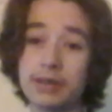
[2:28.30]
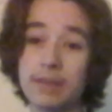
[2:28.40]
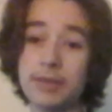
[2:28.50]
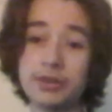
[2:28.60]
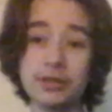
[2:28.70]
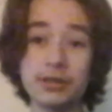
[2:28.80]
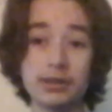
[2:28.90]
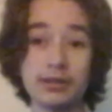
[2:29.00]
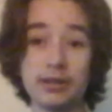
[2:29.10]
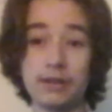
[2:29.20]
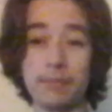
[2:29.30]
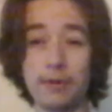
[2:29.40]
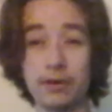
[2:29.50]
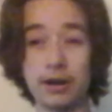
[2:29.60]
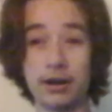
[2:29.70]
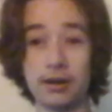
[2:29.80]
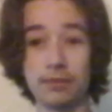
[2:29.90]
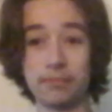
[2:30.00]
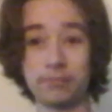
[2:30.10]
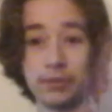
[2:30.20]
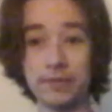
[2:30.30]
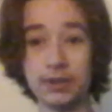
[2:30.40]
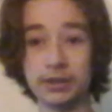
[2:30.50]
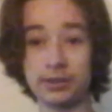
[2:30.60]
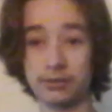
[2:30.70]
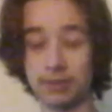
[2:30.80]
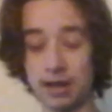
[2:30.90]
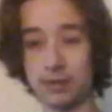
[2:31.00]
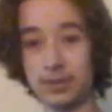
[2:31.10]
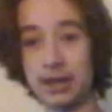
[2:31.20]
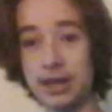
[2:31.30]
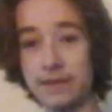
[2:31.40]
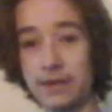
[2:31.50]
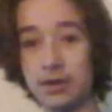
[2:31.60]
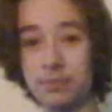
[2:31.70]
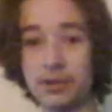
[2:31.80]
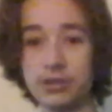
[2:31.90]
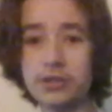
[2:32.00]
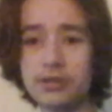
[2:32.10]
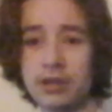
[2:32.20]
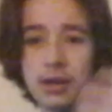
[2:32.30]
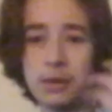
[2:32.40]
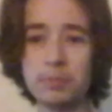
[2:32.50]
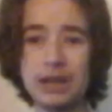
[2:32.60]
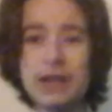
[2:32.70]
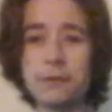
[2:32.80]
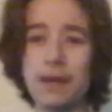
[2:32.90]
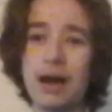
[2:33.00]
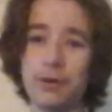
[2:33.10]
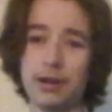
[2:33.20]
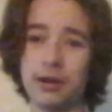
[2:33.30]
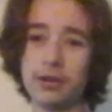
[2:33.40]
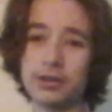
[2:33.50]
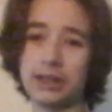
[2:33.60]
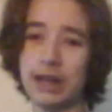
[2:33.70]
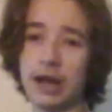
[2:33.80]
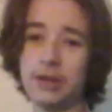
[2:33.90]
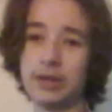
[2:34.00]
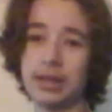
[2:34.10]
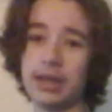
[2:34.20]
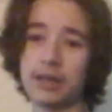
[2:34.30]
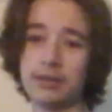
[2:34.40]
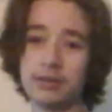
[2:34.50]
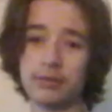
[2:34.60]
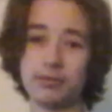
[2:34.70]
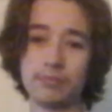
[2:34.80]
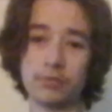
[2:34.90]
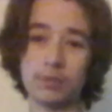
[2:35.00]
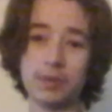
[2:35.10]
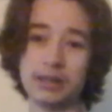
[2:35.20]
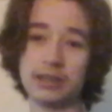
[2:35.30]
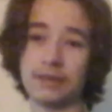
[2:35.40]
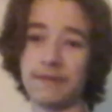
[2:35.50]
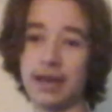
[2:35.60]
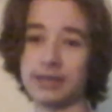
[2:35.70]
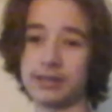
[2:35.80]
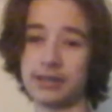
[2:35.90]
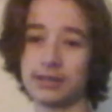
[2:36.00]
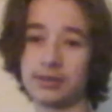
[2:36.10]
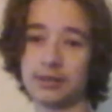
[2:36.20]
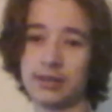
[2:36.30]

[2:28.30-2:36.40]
I mentioned this in a previous Halloween candy video, but just plan a route and understand how you can get more places the fastest.